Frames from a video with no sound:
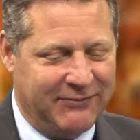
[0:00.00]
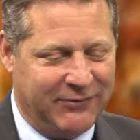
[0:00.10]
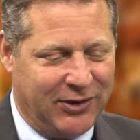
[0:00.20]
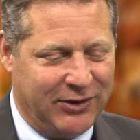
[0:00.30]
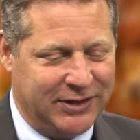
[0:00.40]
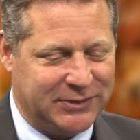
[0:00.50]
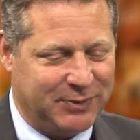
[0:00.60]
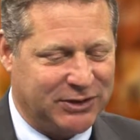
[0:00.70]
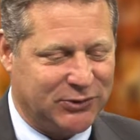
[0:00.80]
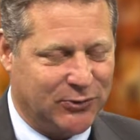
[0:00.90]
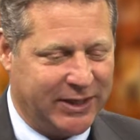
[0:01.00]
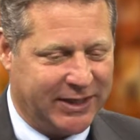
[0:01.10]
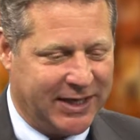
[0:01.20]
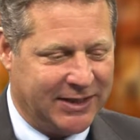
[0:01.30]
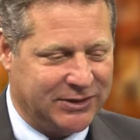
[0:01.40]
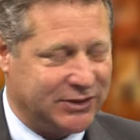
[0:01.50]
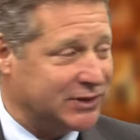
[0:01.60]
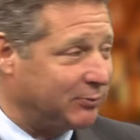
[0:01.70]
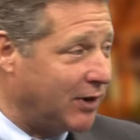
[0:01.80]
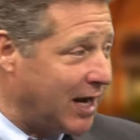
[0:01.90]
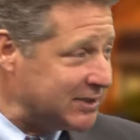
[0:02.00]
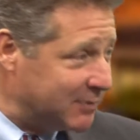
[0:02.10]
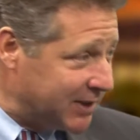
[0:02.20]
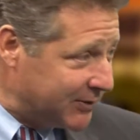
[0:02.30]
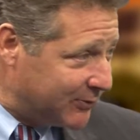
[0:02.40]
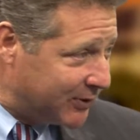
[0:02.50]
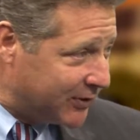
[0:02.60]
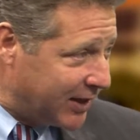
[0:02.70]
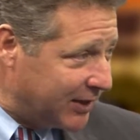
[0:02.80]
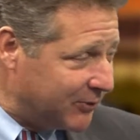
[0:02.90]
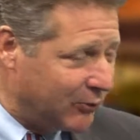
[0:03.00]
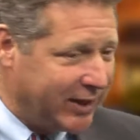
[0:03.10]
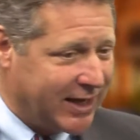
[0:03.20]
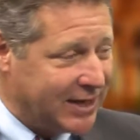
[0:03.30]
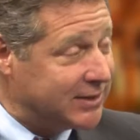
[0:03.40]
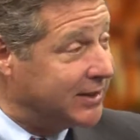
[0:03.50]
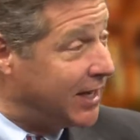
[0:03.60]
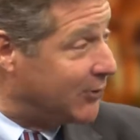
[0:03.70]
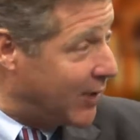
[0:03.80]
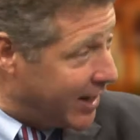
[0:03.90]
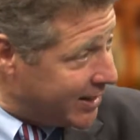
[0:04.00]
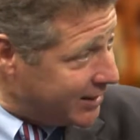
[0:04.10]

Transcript: very special weekend. She surprised me with a weekend getaway.